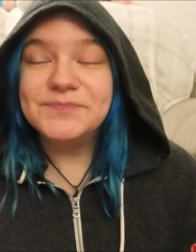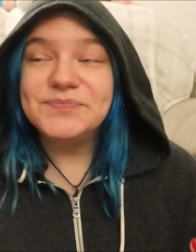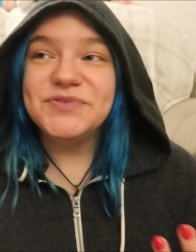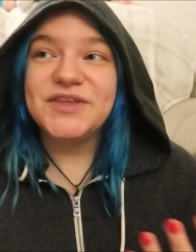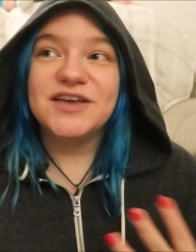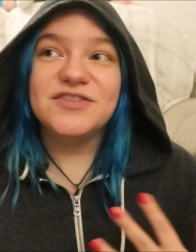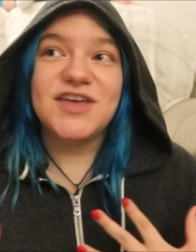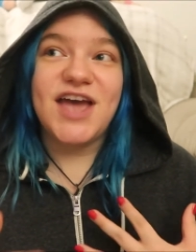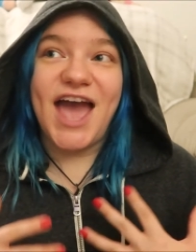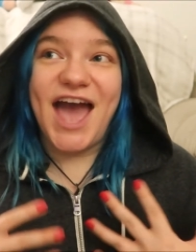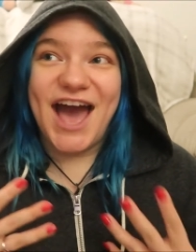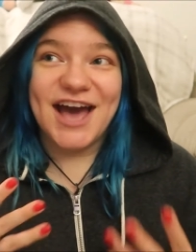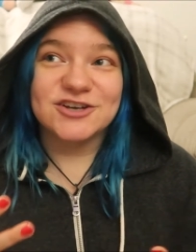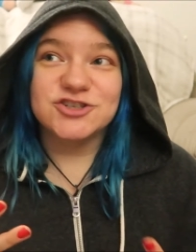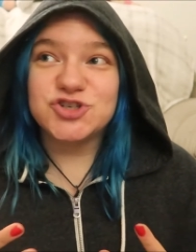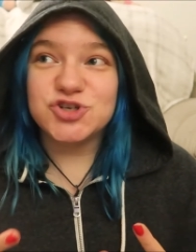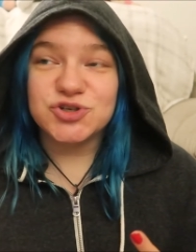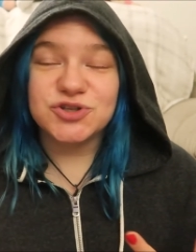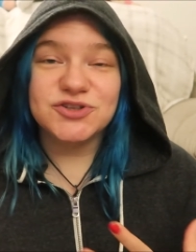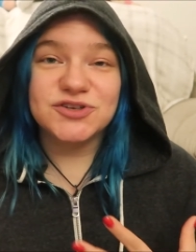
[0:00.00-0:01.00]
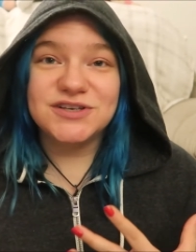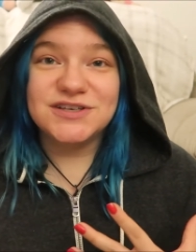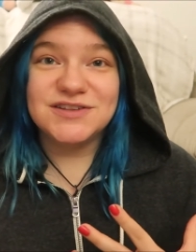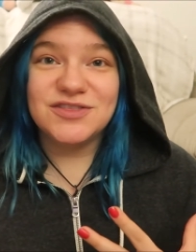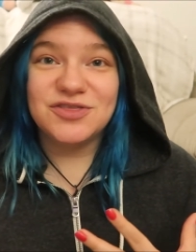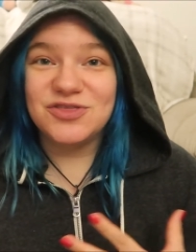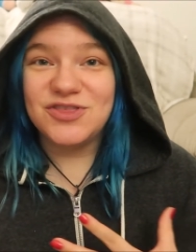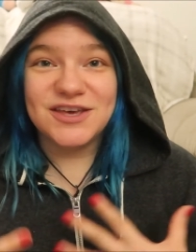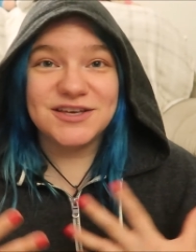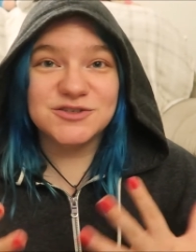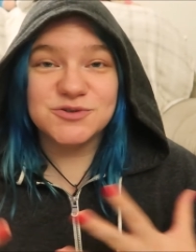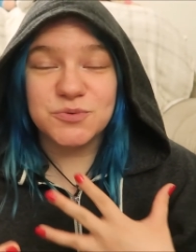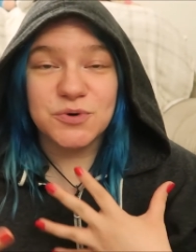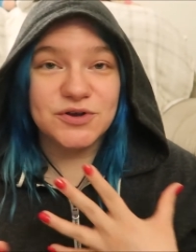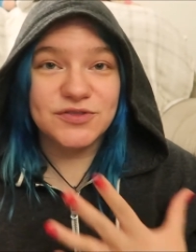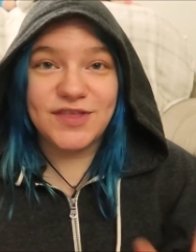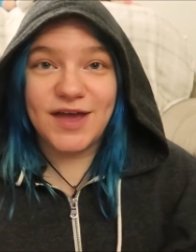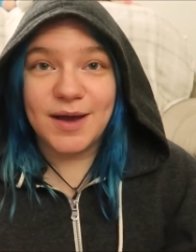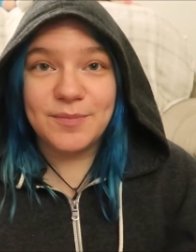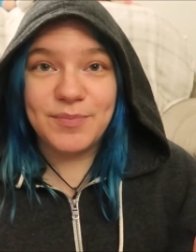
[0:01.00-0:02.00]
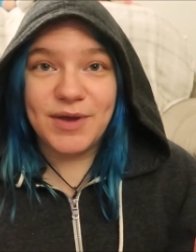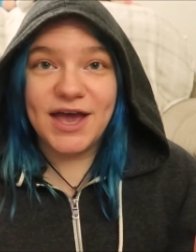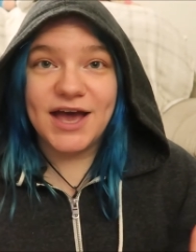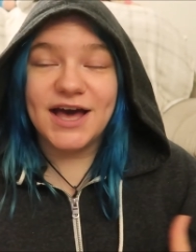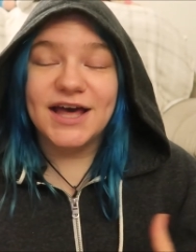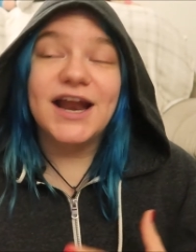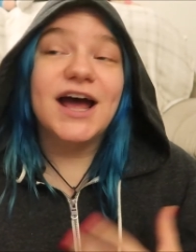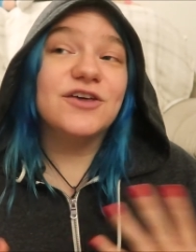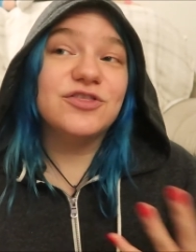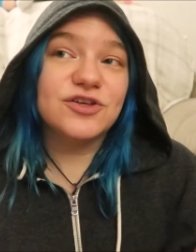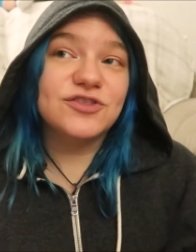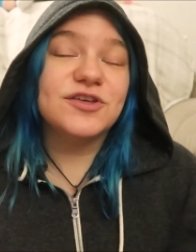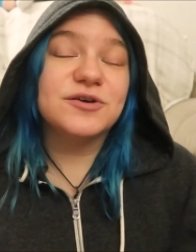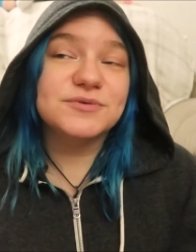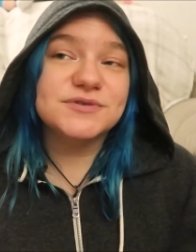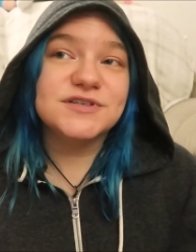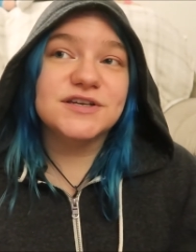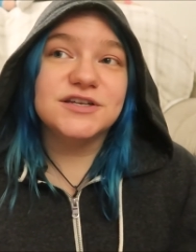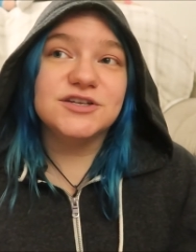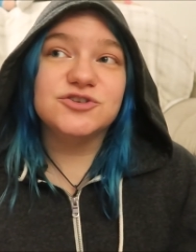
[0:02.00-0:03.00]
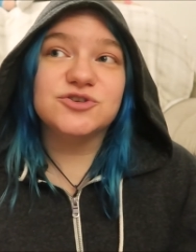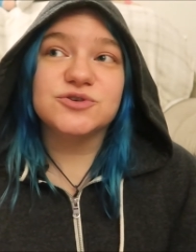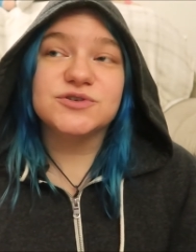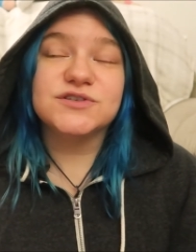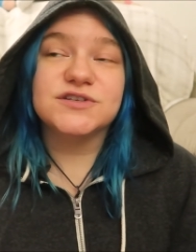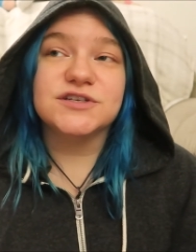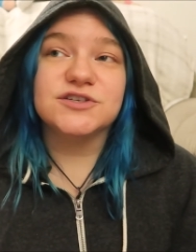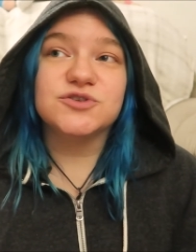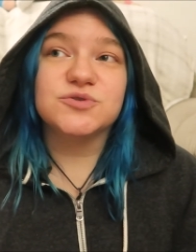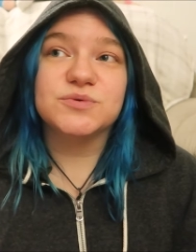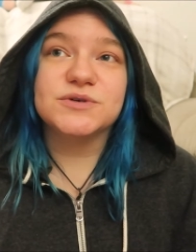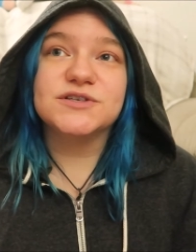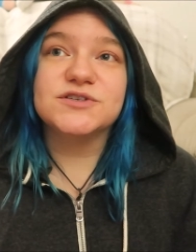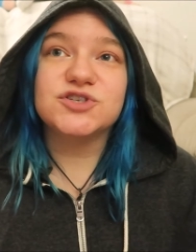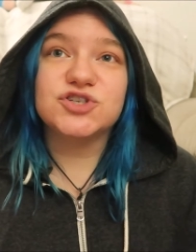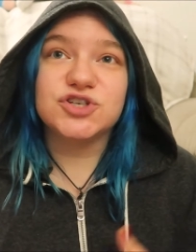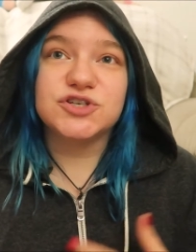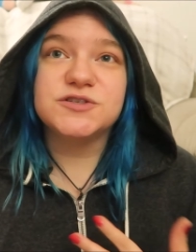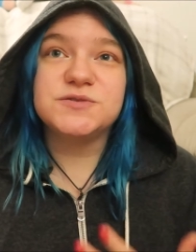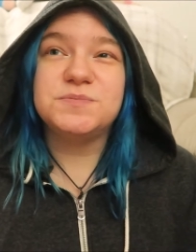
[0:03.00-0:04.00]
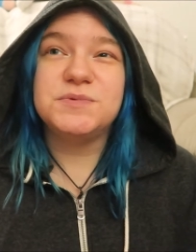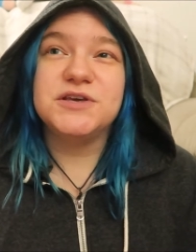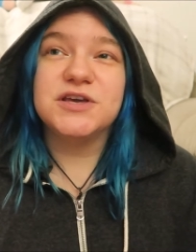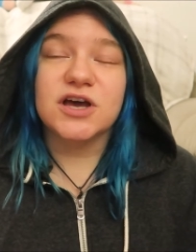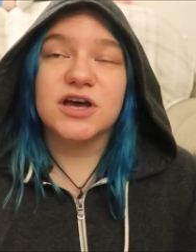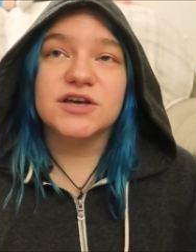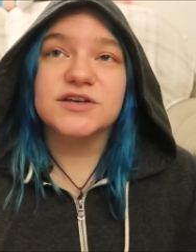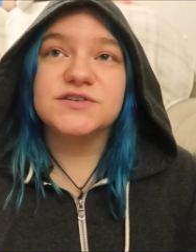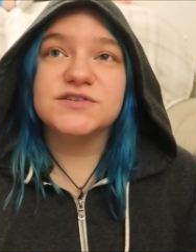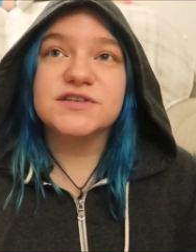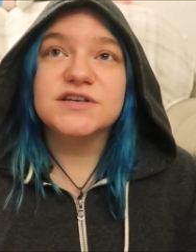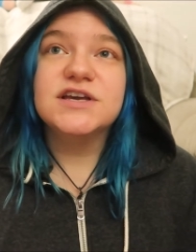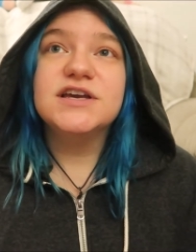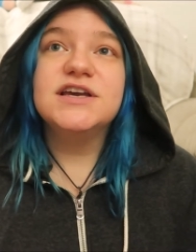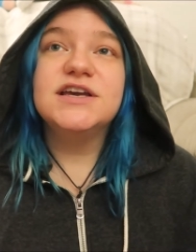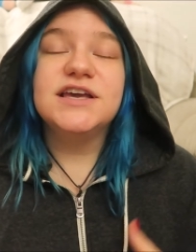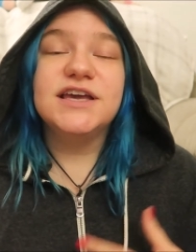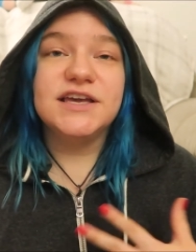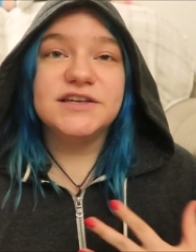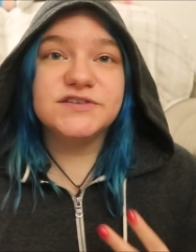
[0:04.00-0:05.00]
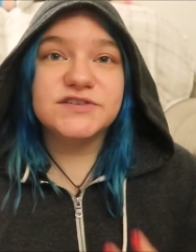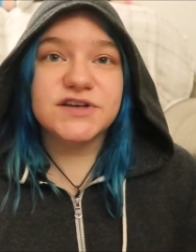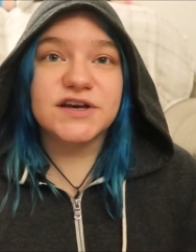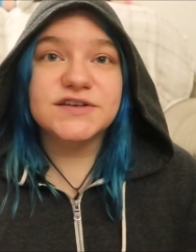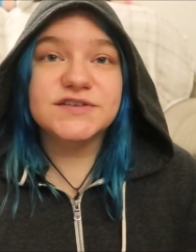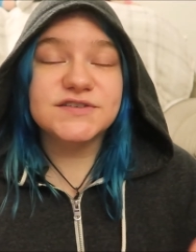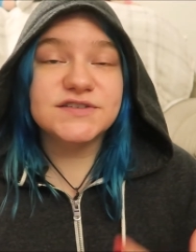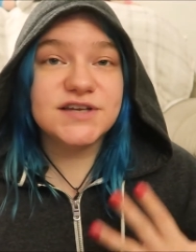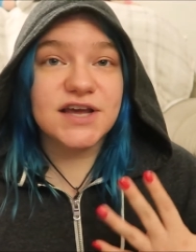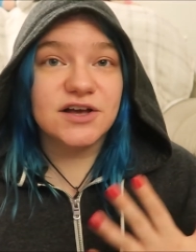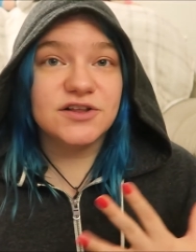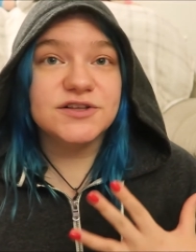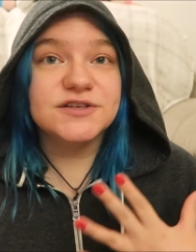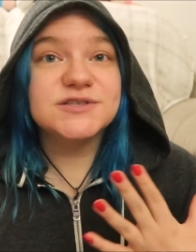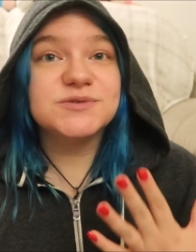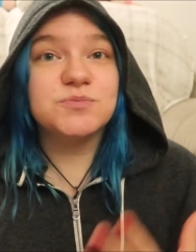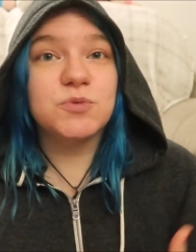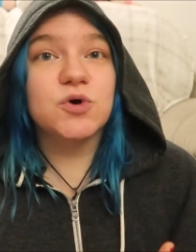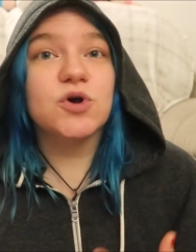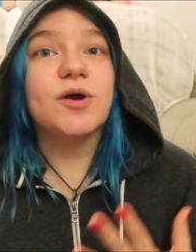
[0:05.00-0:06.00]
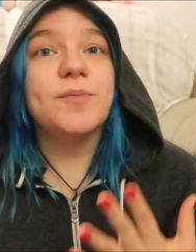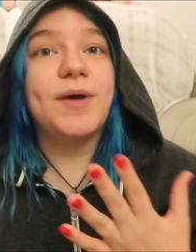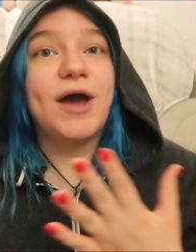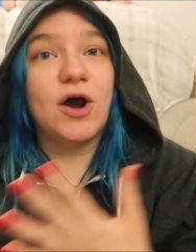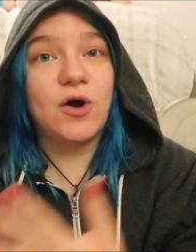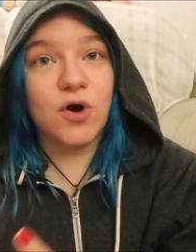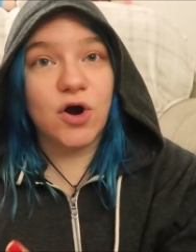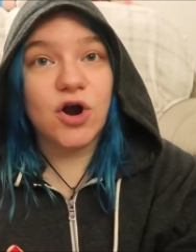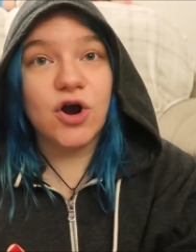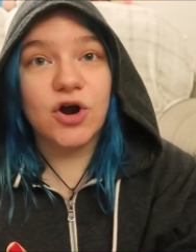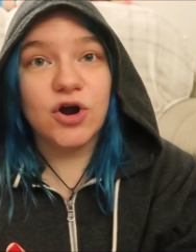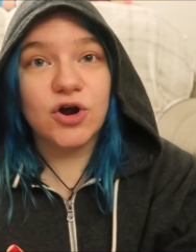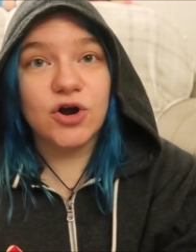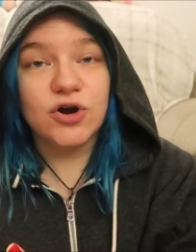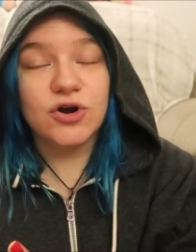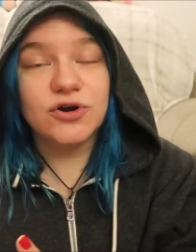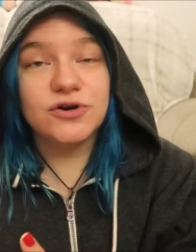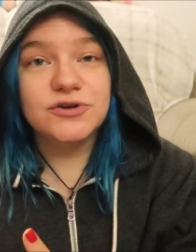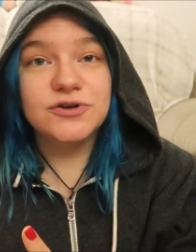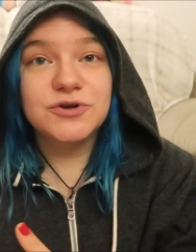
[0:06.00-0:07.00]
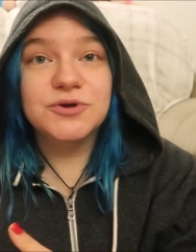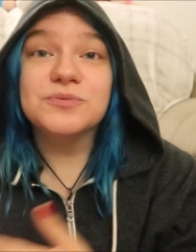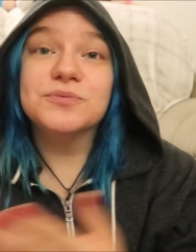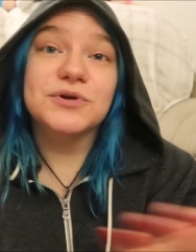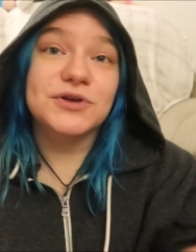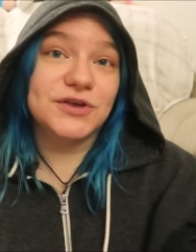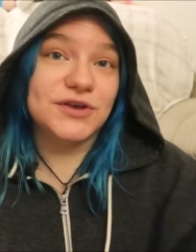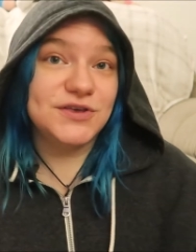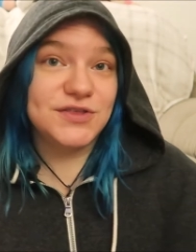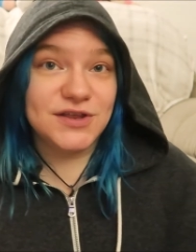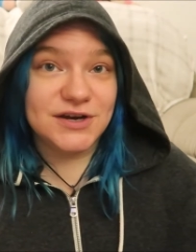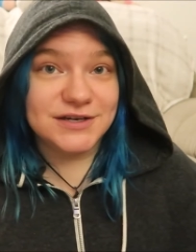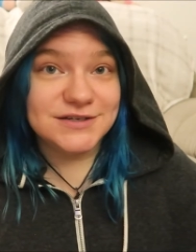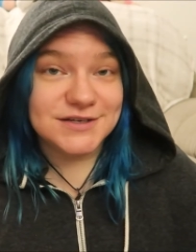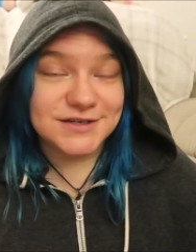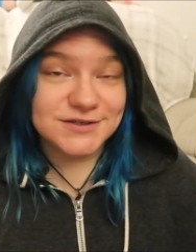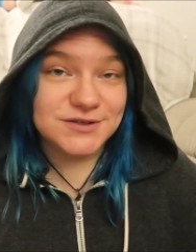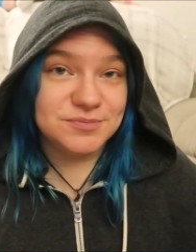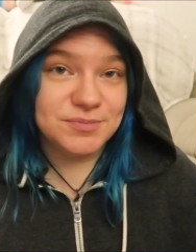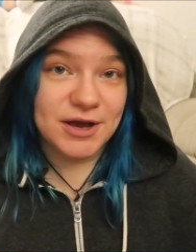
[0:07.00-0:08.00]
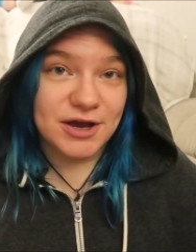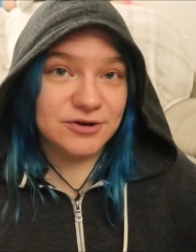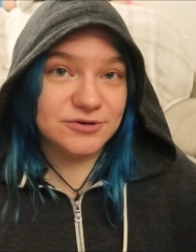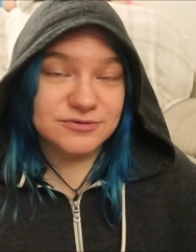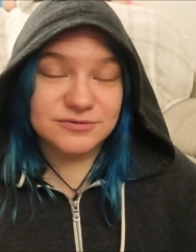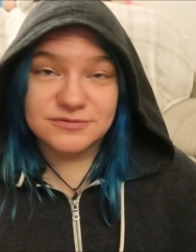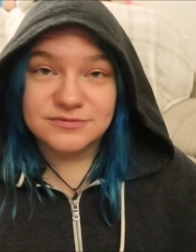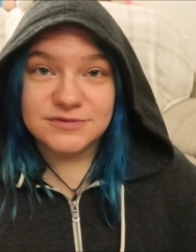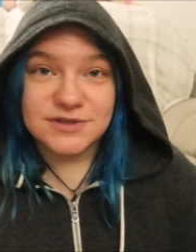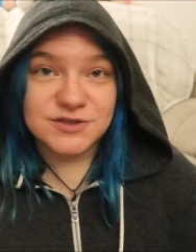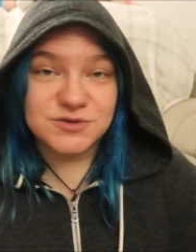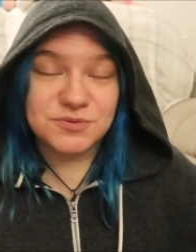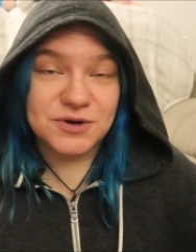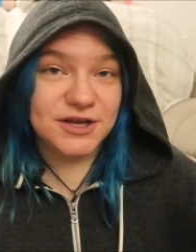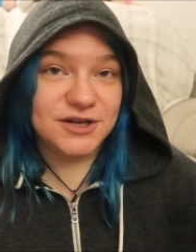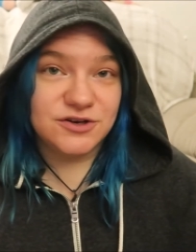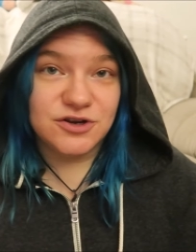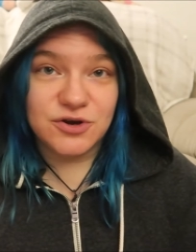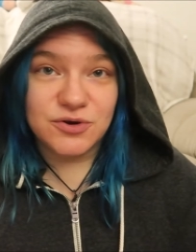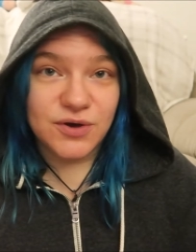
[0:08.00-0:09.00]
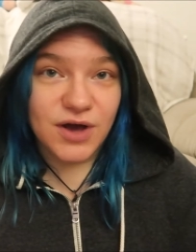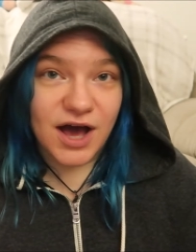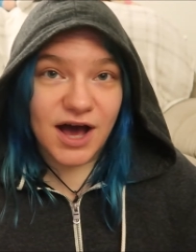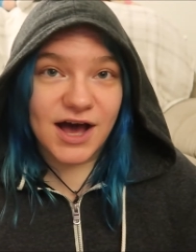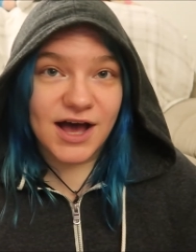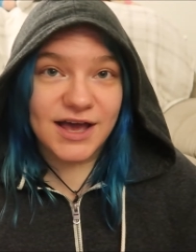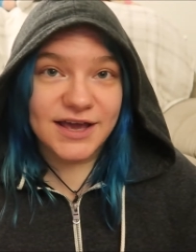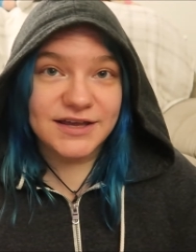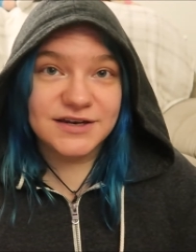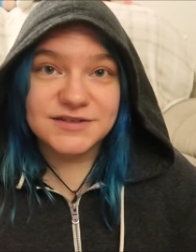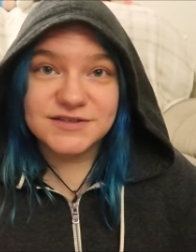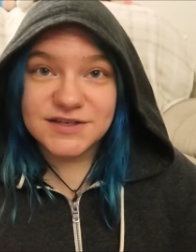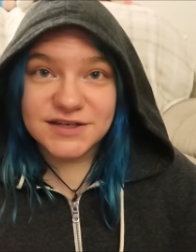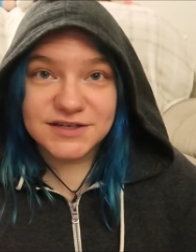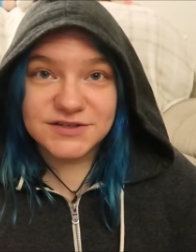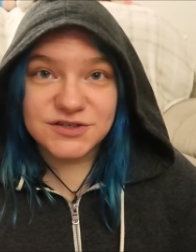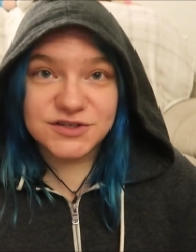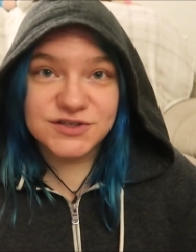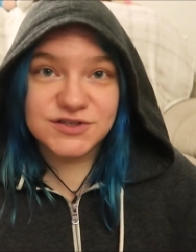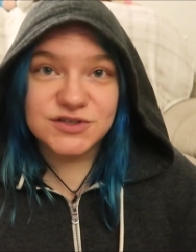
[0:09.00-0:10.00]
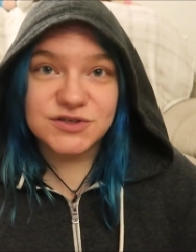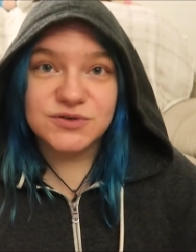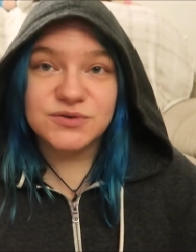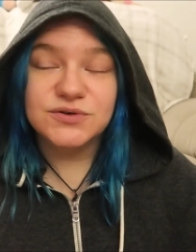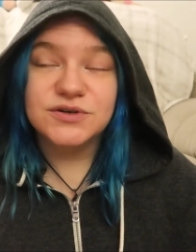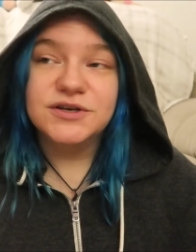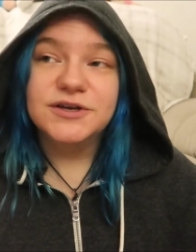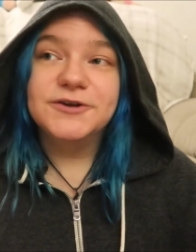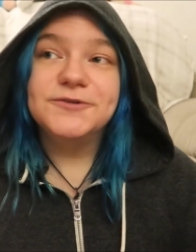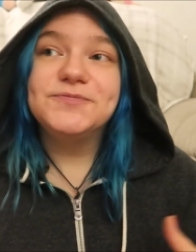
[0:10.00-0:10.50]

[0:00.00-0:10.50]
and actually things weren't that bad. I thought that was an interesting twist just because it does tell us more about her really than it does about this rando guy in a Santa suit.